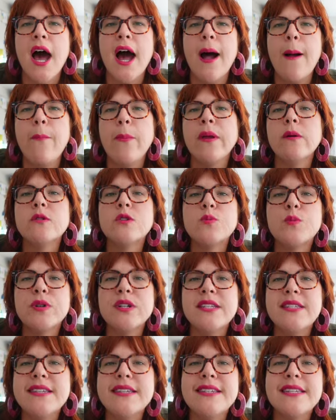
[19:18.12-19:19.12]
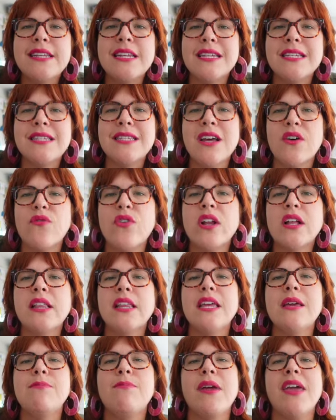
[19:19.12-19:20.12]
Um, it was presented as
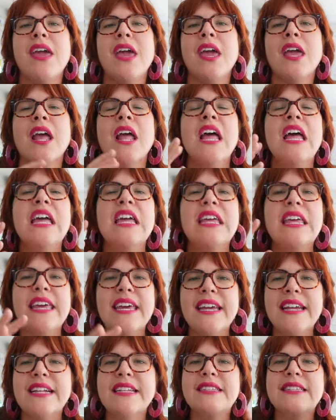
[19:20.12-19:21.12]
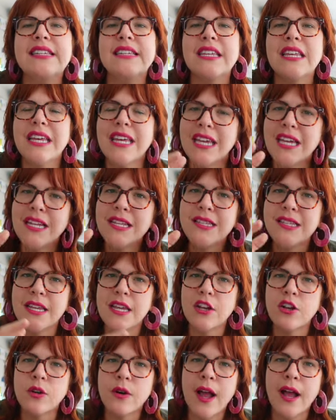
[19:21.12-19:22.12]
definitely being kids and kids
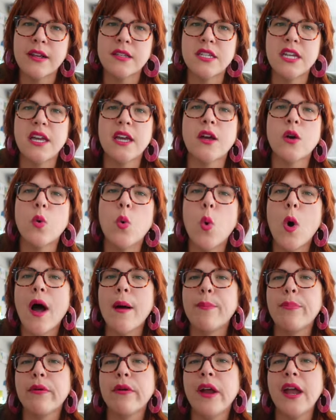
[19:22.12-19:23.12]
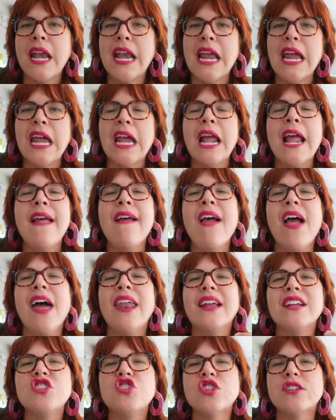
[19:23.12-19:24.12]
interacting and cooperating.
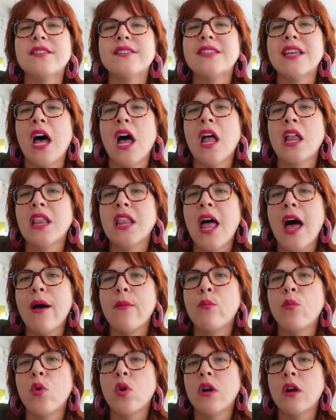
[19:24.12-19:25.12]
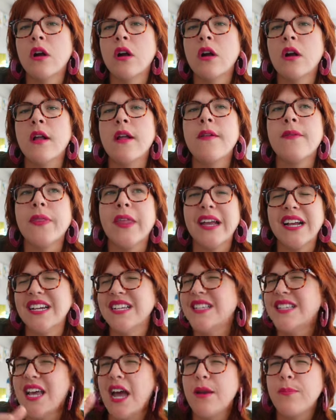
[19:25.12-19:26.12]
And I just saw a lot more, like I
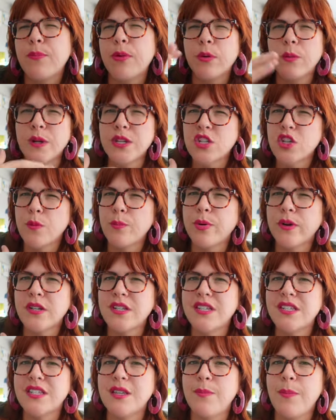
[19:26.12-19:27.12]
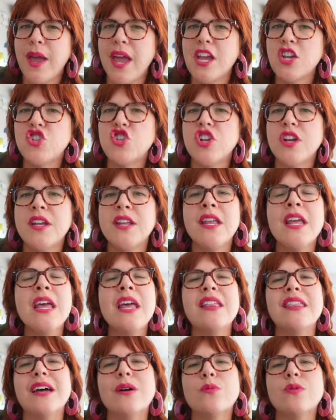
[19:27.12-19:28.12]
said, parental participation
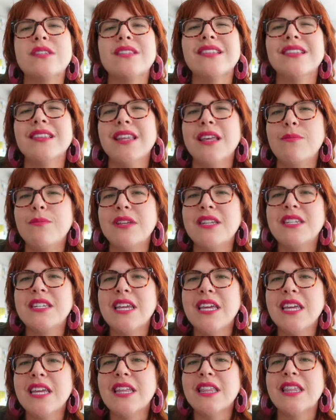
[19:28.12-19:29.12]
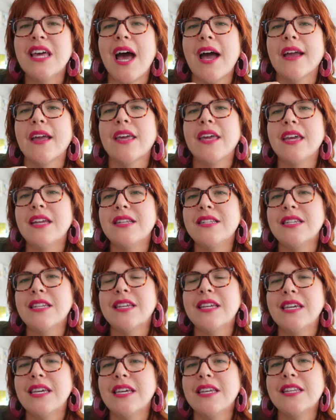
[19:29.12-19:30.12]
that was limiting that kid to
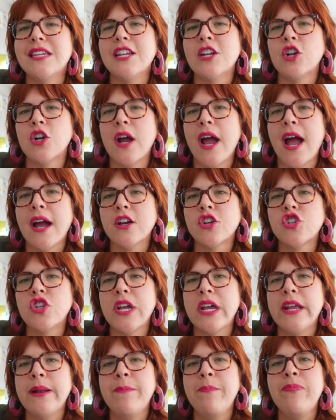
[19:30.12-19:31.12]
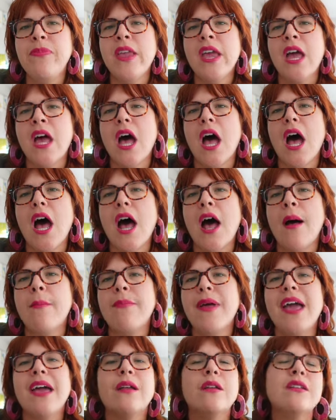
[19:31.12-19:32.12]
kid interaction. Um,
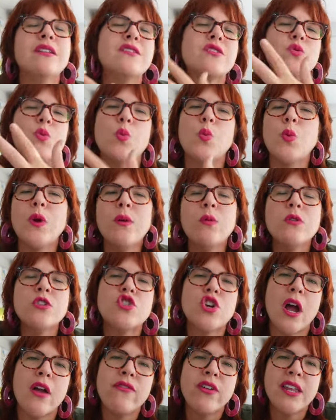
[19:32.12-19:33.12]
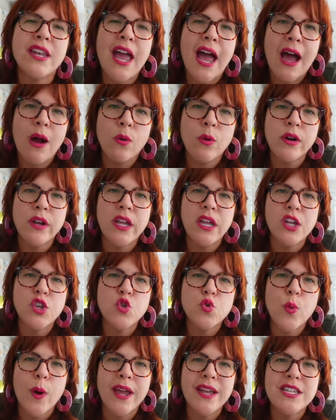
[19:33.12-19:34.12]
and we were driving an hour
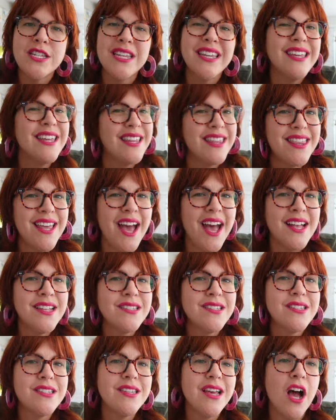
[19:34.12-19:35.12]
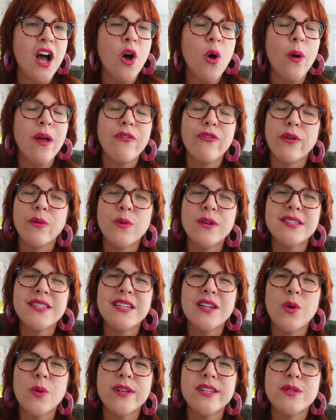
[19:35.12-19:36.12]
each way to get that. So if I
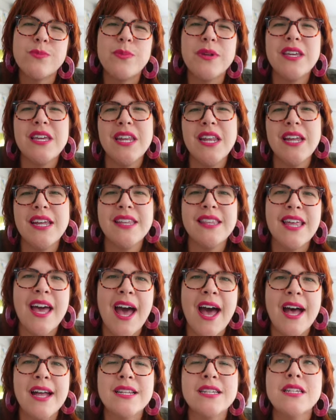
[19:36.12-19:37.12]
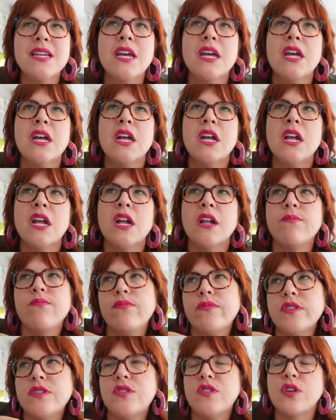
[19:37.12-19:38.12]
wasn't going to be getting that,
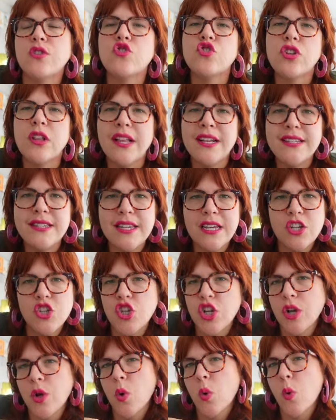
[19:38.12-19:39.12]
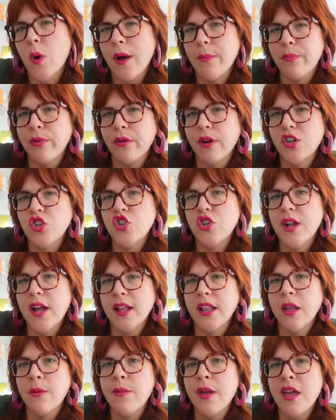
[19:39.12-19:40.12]
socialization cooperation
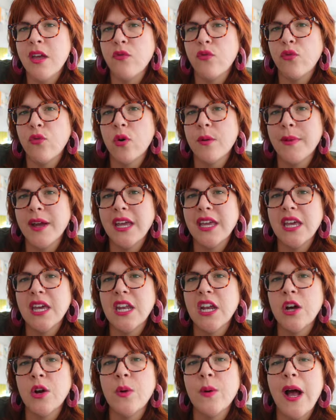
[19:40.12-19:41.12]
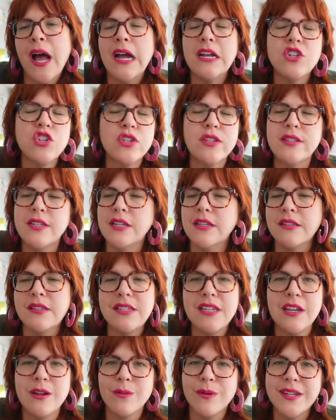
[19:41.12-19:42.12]
element for my kiddo. I just didn't
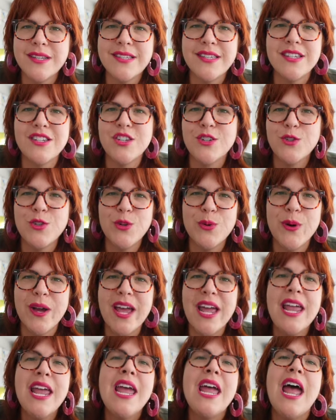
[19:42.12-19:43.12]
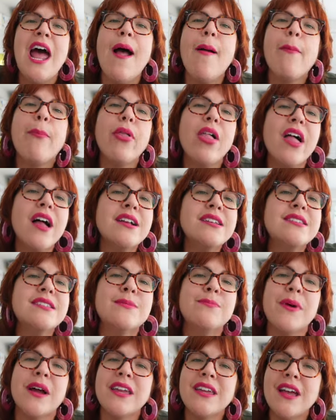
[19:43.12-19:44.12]
see a reason to do it. And
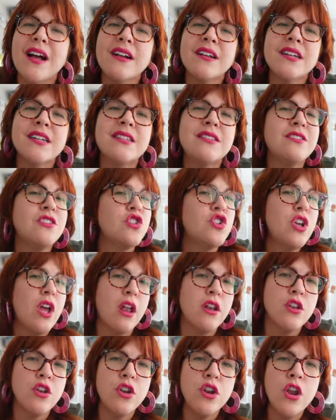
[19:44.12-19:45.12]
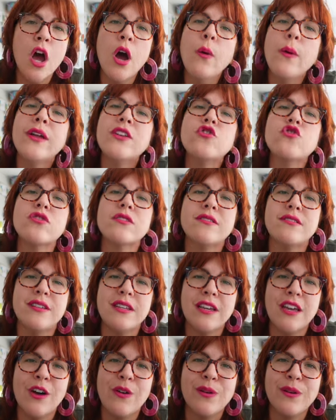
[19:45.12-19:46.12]
plus, my youngest, she had no interest
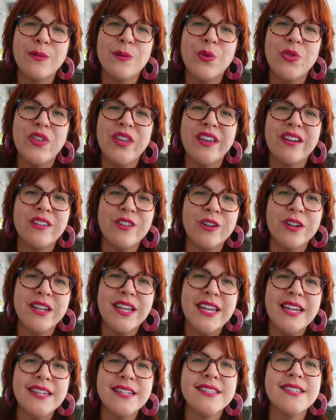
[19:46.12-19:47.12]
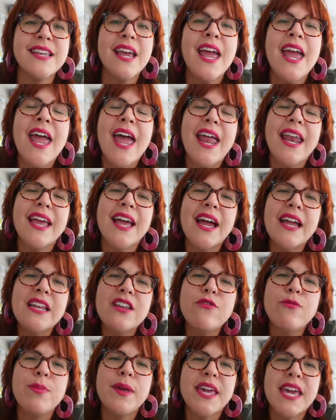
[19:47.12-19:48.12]
in going with the younger kids. And it kind
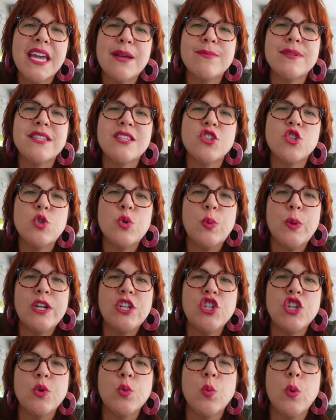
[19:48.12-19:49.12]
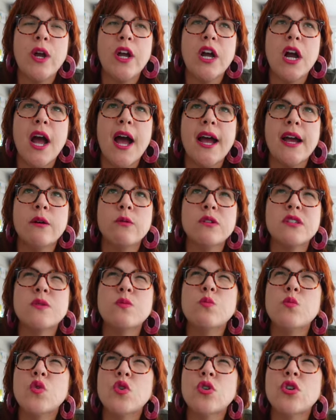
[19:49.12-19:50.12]
of became a situation where I was
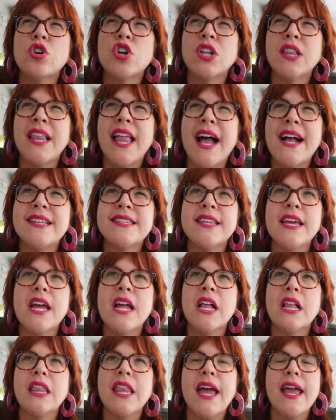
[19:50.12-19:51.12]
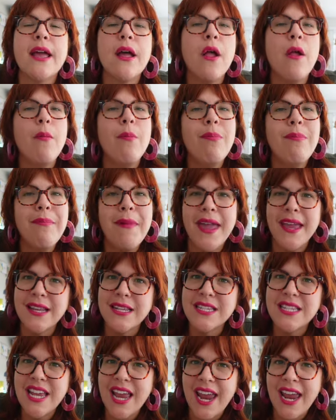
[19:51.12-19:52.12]
more or less like
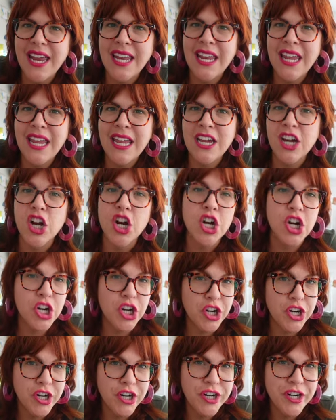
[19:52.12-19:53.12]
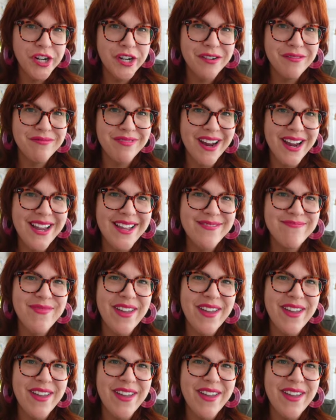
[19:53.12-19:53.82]
maintaining her, right?